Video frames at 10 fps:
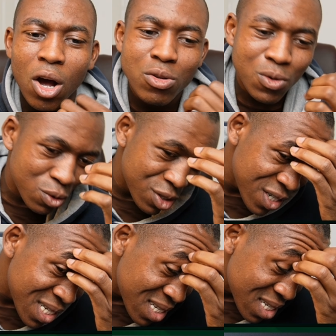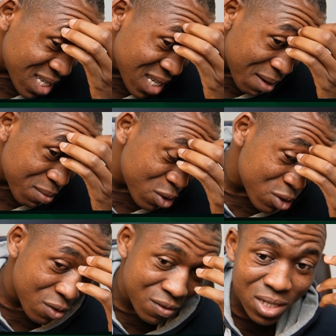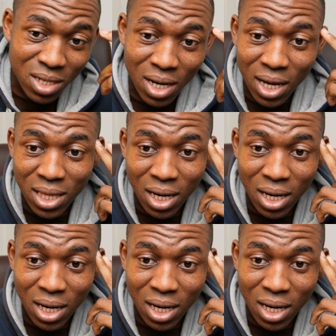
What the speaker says: So the reason is that because of this knight